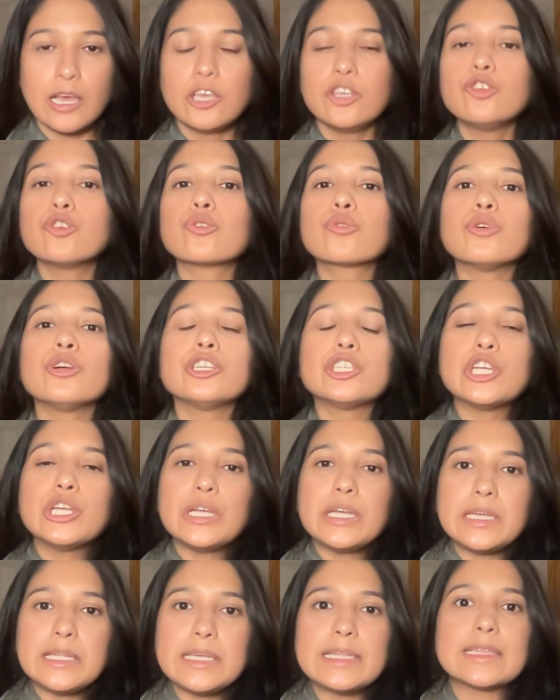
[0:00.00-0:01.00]
You're going to
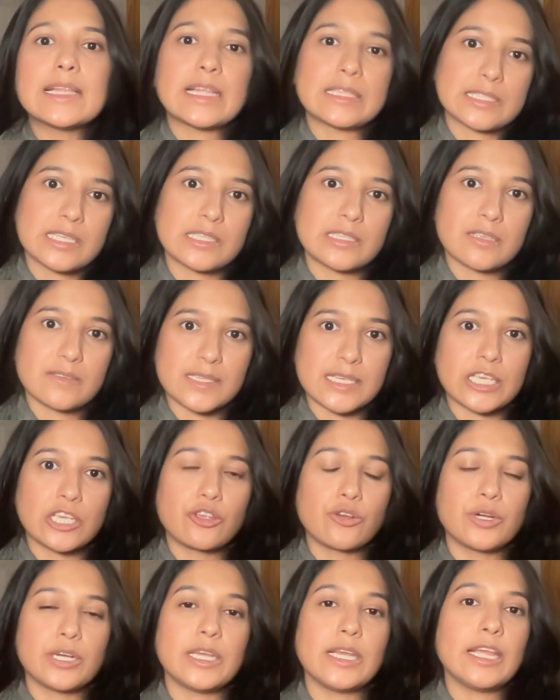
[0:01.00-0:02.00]
need that sense of
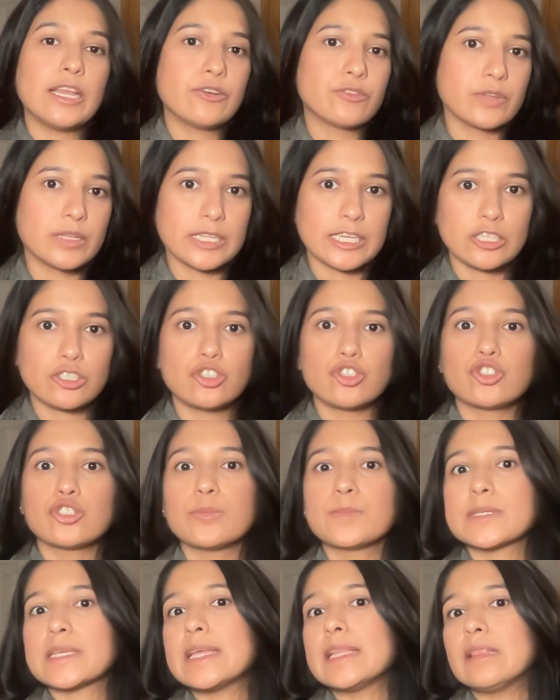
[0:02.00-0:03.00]
security in
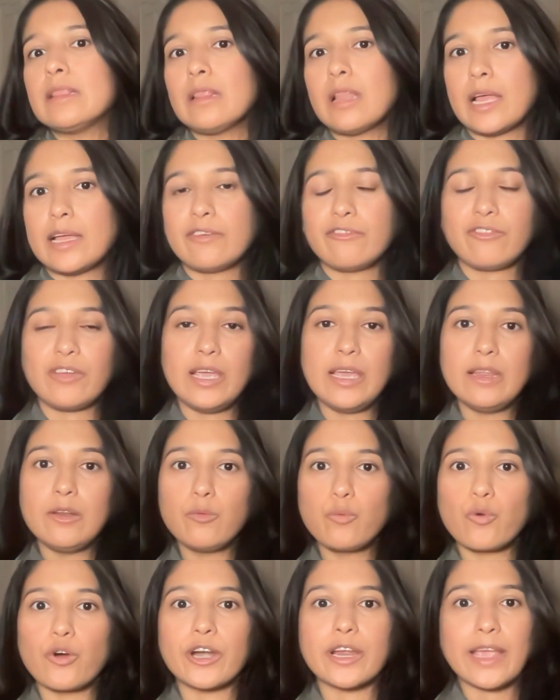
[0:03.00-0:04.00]
relationships, in life,
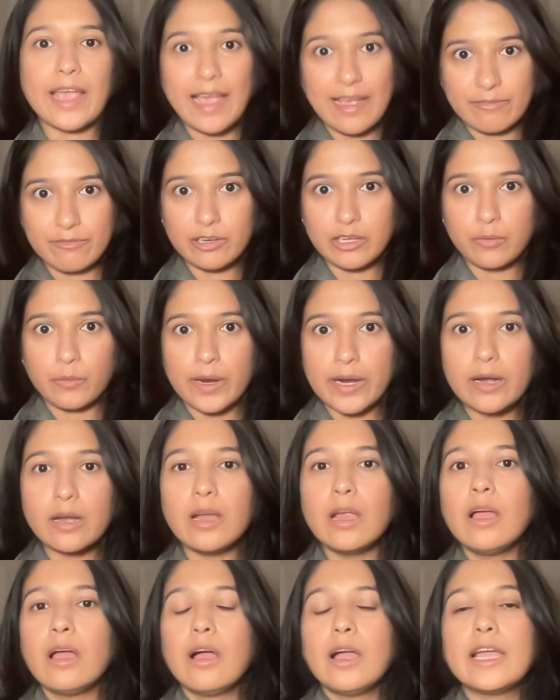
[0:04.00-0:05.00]
in work, everywhere,
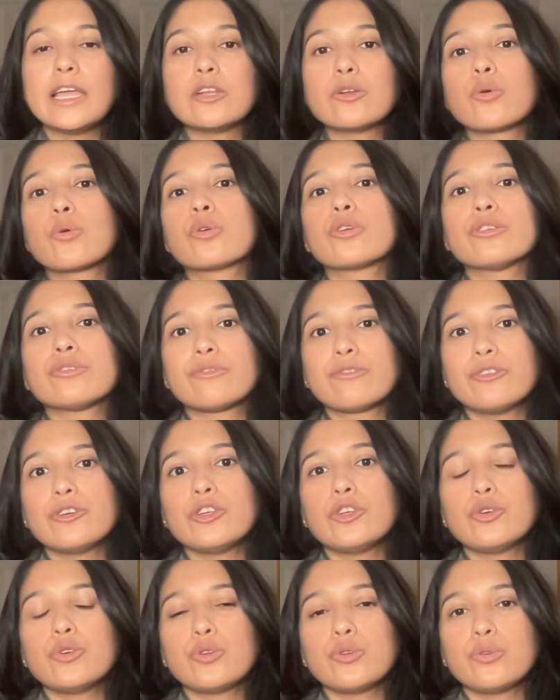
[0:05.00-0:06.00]
in order for
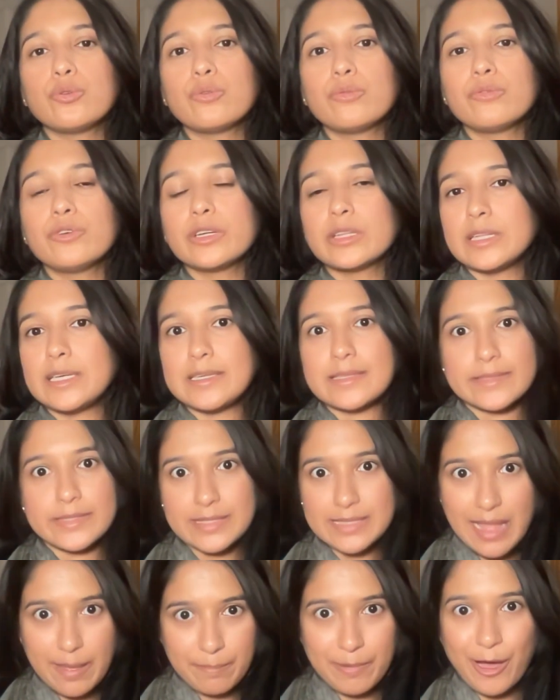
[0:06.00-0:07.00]
you to really
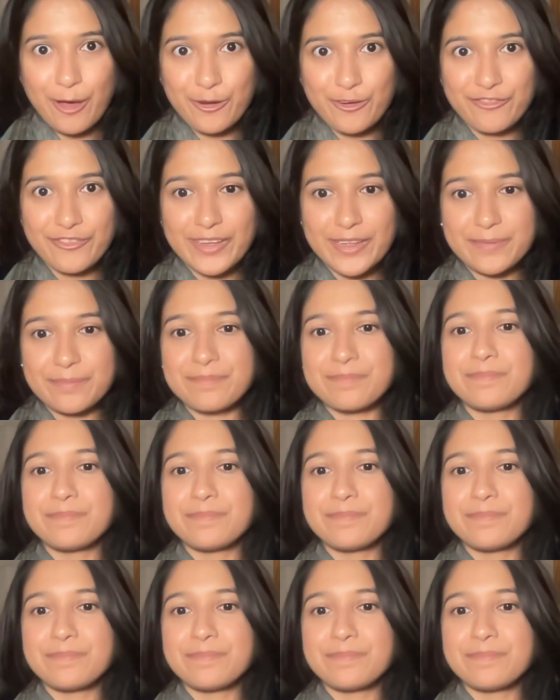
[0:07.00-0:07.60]
snap out of it.